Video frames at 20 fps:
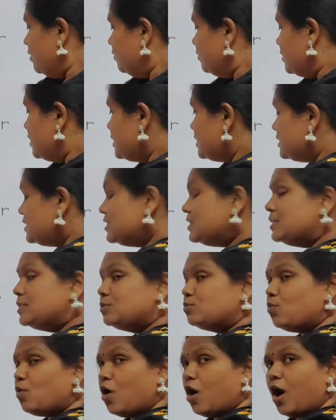This is
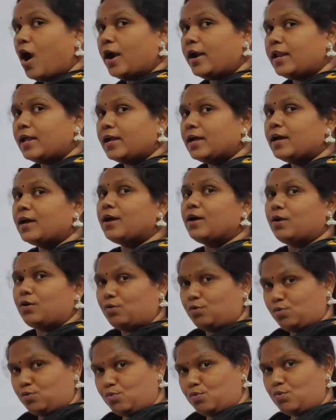what?
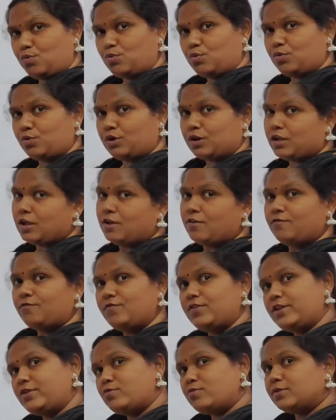Root.
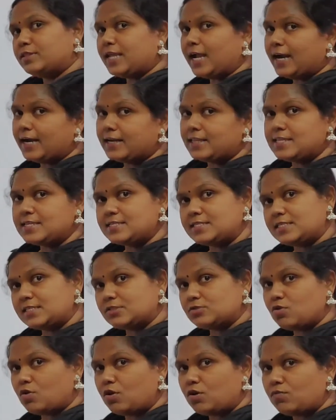We know that this is
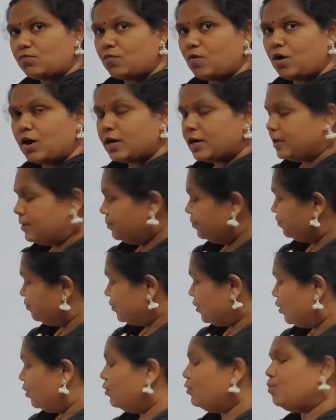called what?
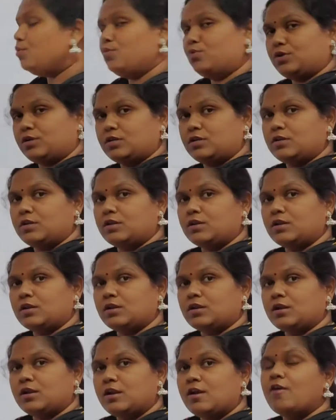Root.
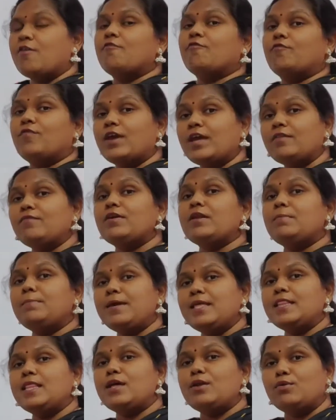Where will
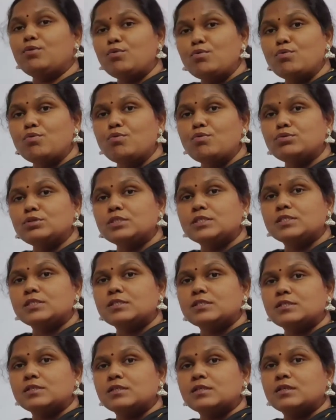be the
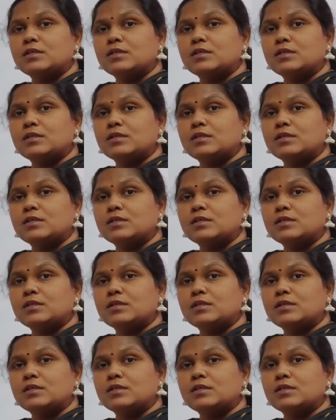roots?